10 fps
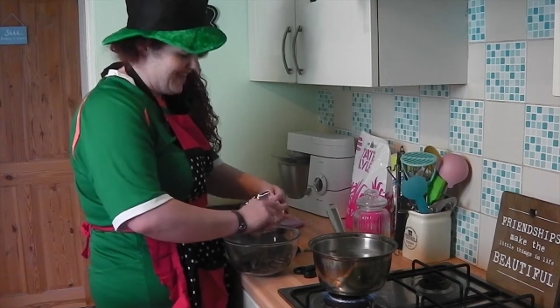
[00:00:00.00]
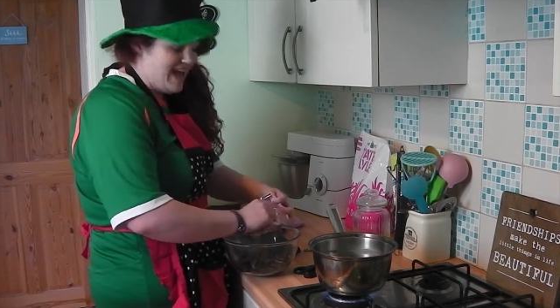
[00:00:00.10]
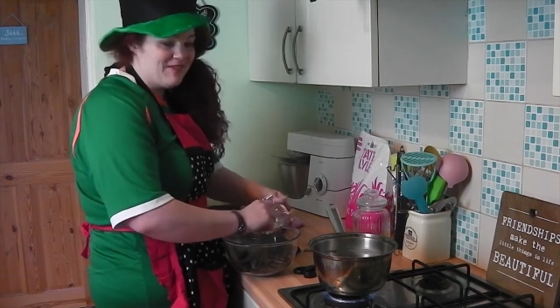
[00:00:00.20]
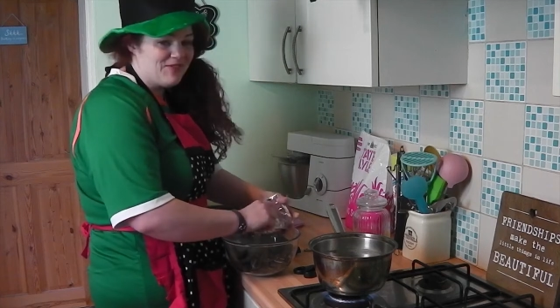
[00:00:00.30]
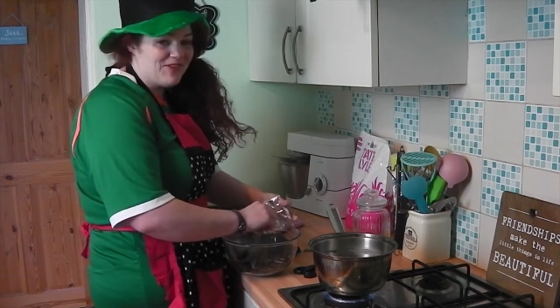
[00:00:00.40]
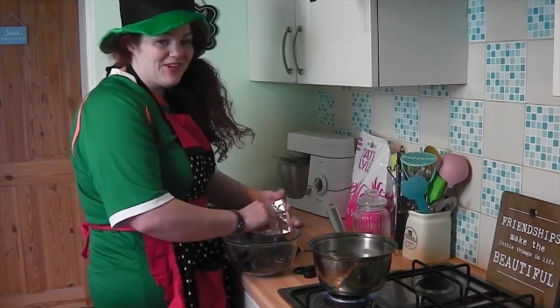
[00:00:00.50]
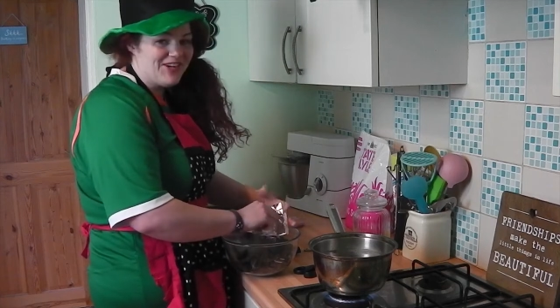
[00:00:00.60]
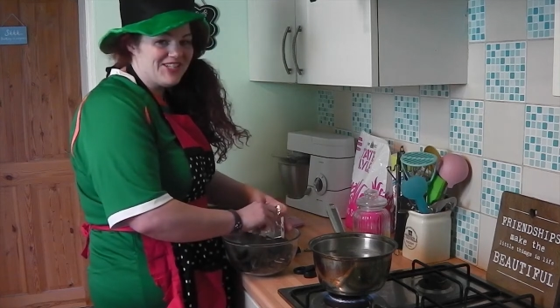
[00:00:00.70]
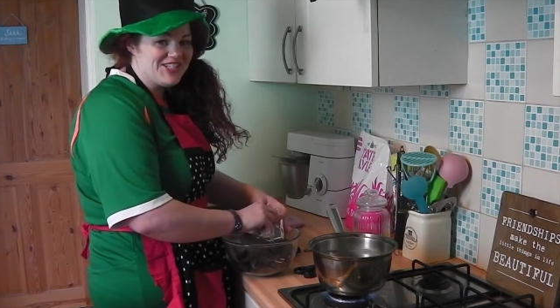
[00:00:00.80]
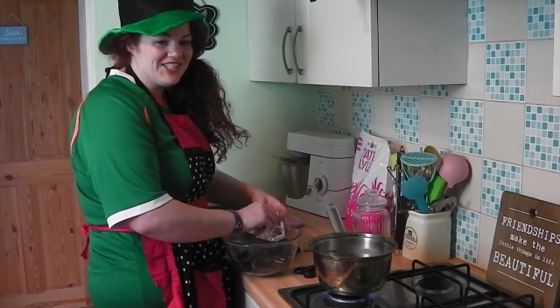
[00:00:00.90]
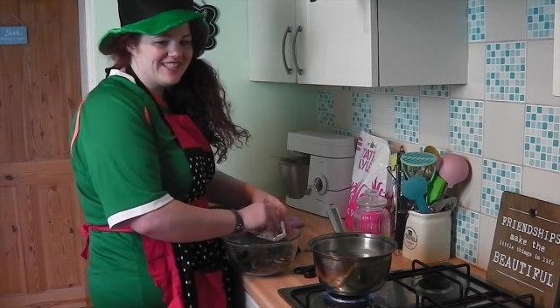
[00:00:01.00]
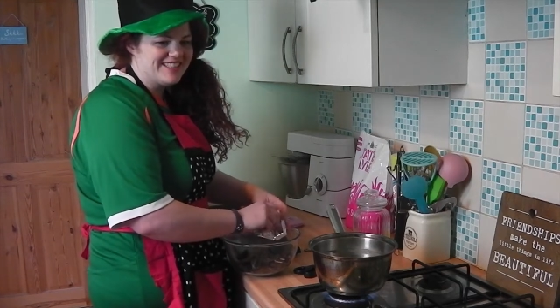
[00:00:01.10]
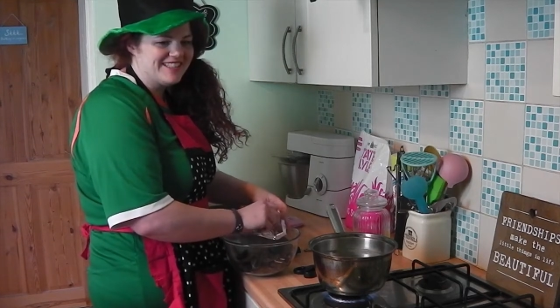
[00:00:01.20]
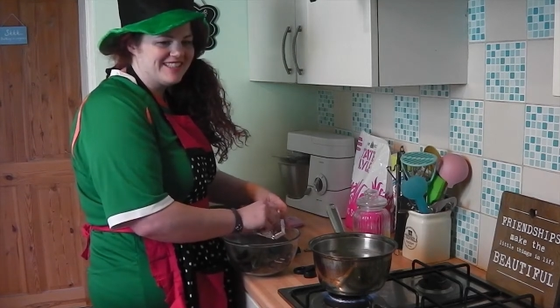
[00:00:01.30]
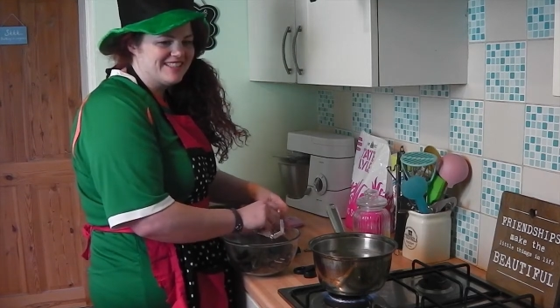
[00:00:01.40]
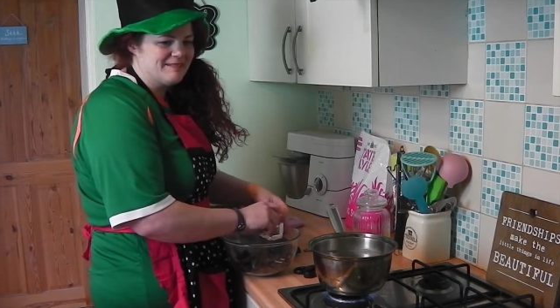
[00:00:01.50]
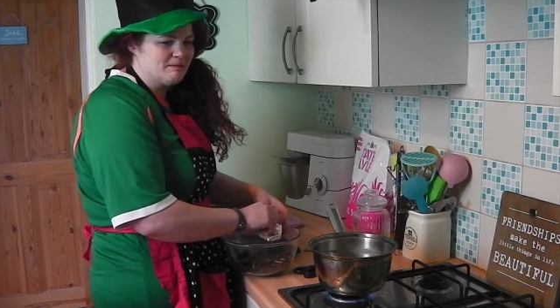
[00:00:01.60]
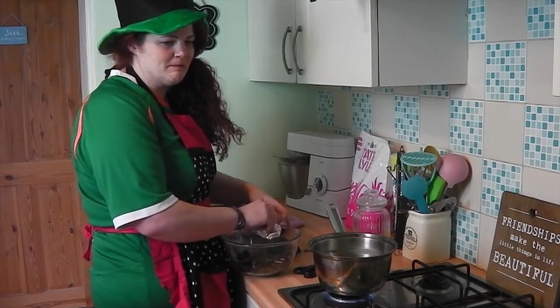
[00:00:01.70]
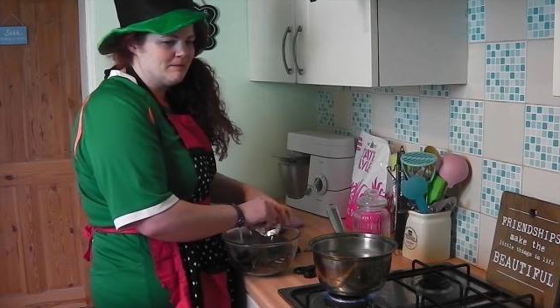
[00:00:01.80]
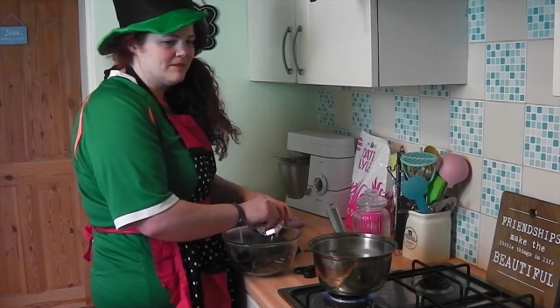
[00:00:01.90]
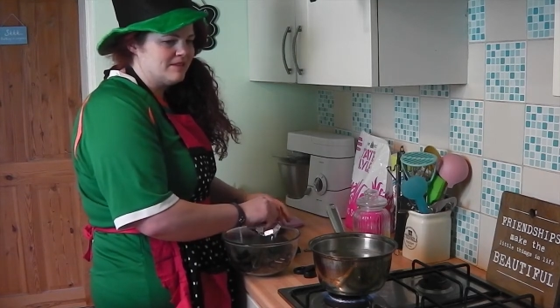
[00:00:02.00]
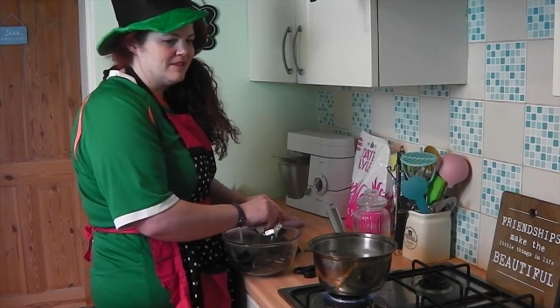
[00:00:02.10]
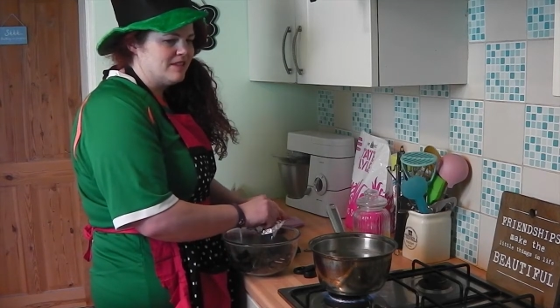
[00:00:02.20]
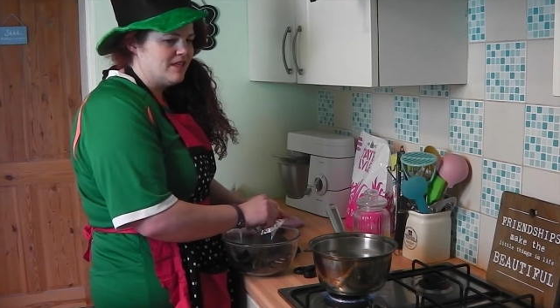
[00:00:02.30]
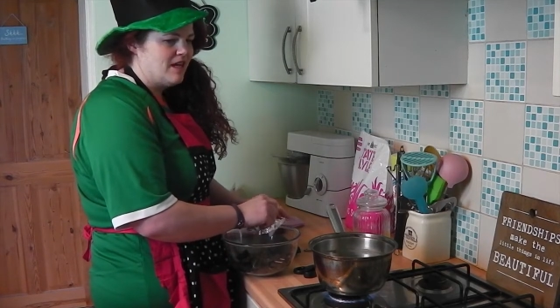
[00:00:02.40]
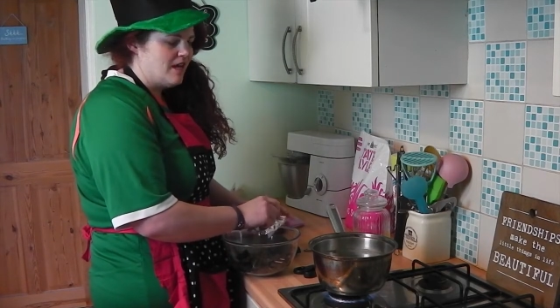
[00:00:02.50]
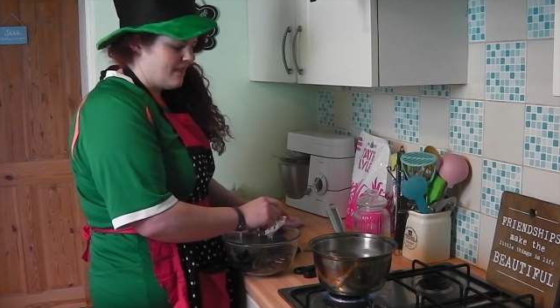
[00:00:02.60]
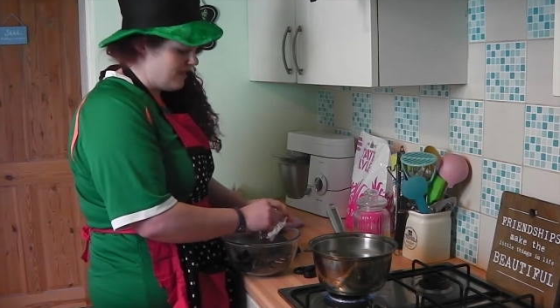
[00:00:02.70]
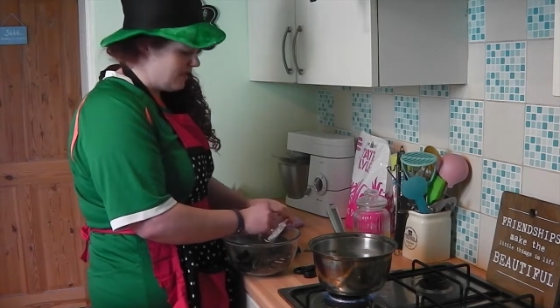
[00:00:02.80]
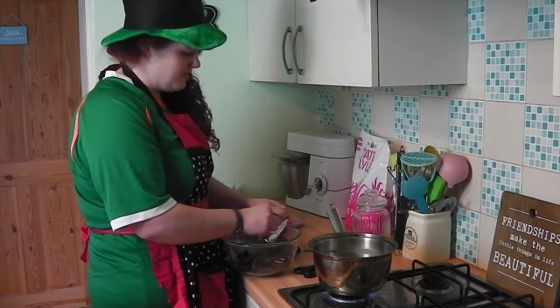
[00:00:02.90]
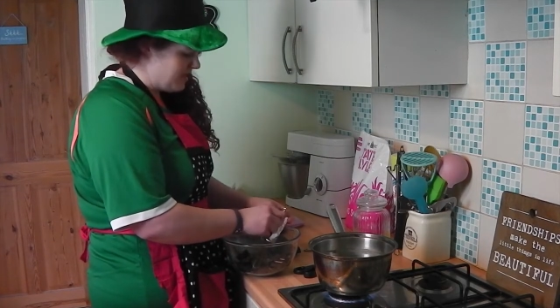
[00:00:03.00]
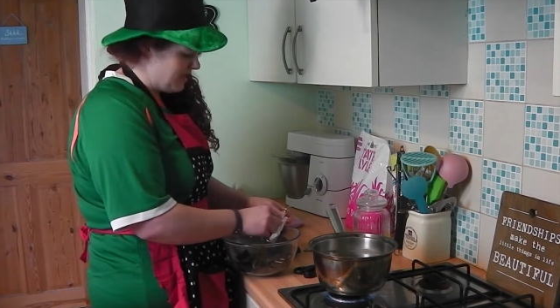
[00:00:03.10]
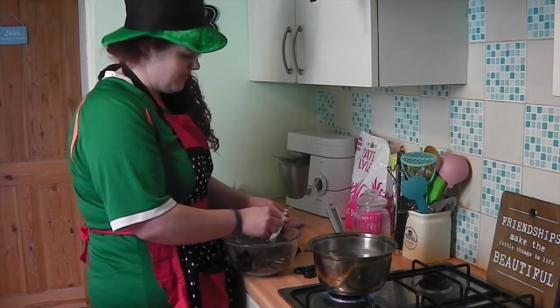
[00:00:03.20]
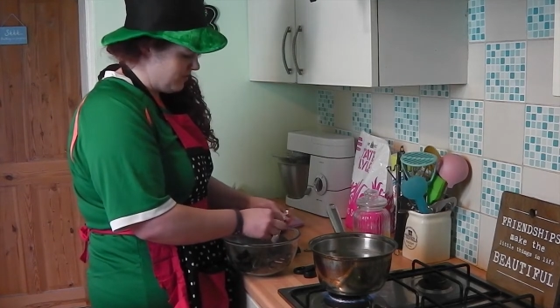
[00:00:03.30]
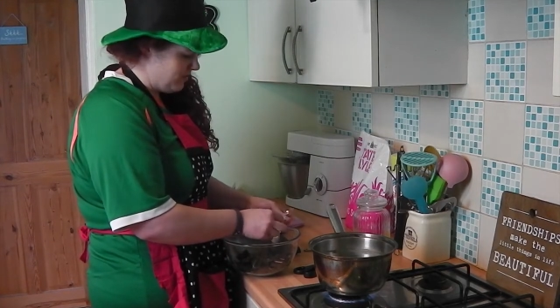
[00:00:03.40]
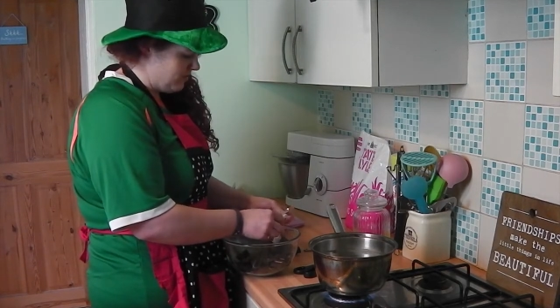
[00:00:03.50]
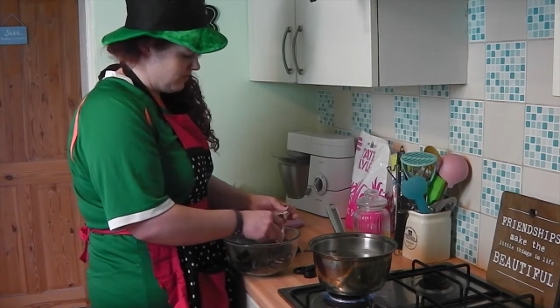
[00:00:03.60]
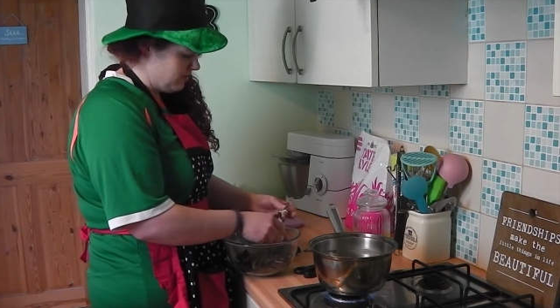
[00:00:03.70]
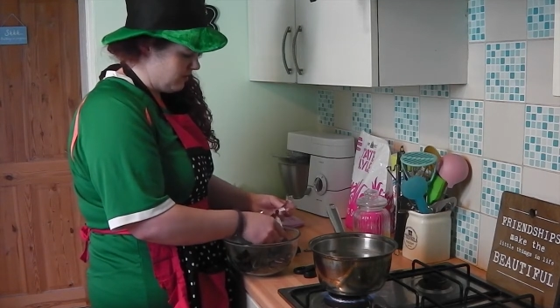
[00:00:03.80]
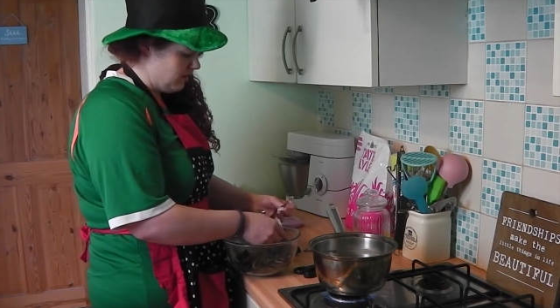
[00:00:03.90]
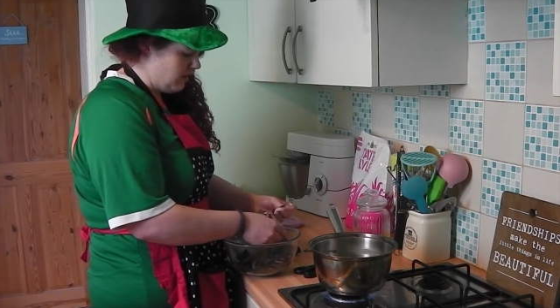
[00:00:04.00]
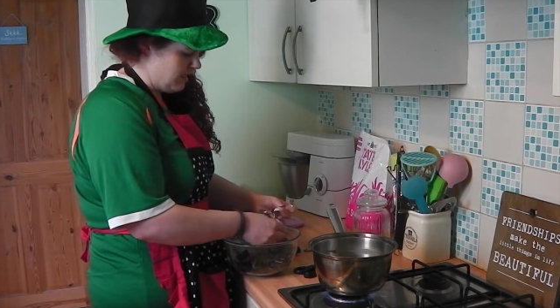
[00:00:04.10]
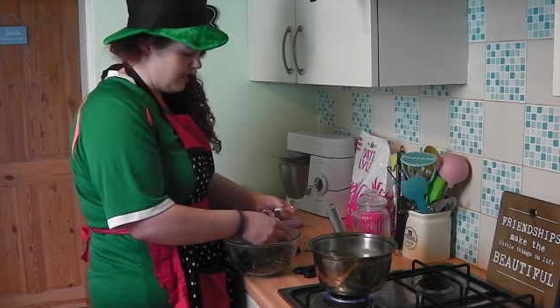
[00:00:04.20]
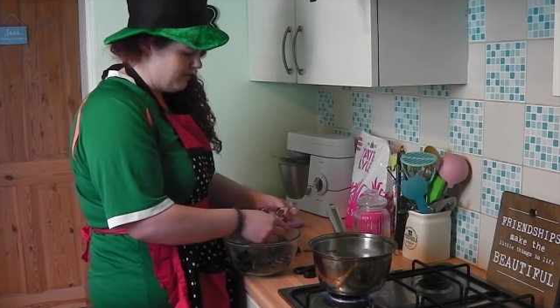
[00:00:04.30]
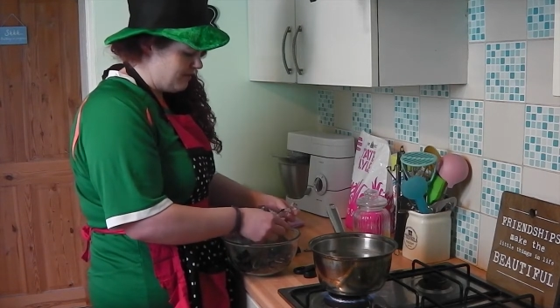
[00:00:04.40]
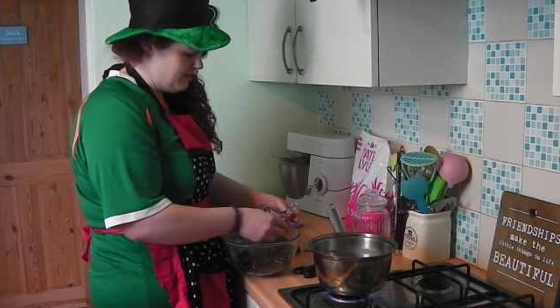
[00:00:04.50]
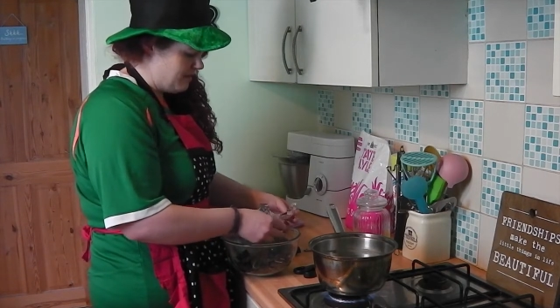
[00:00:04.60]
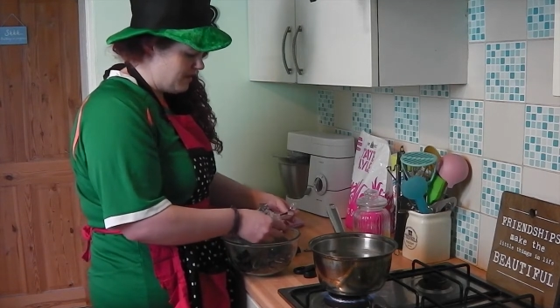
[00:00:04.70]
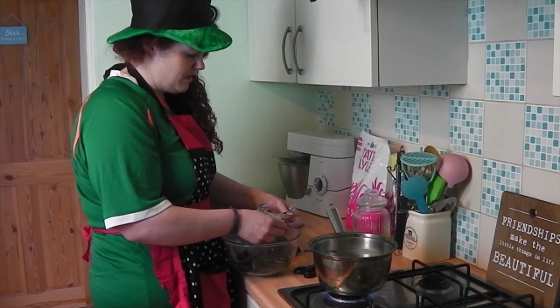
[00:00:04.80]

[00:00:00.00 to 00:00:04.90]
I've forgotten. I think it was half. I can't remember.